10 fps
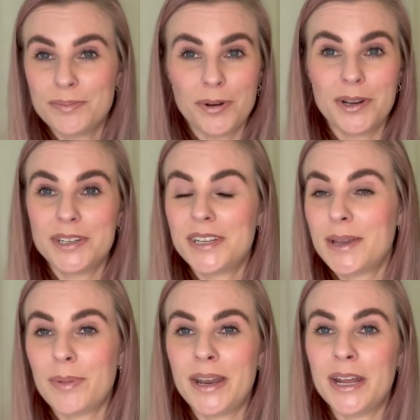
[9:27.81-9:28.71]
wanting to
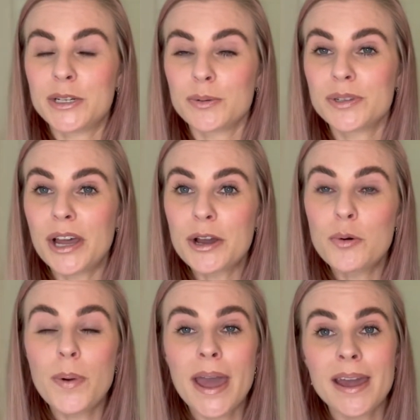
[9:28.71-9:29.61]
get my natural cycle
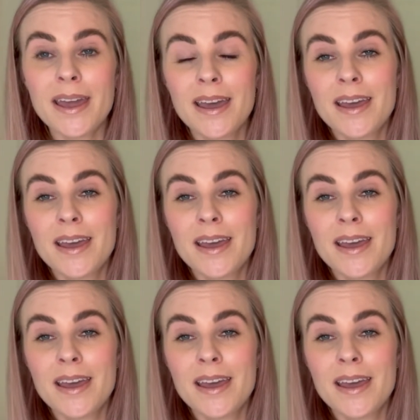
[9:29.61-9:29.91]
back,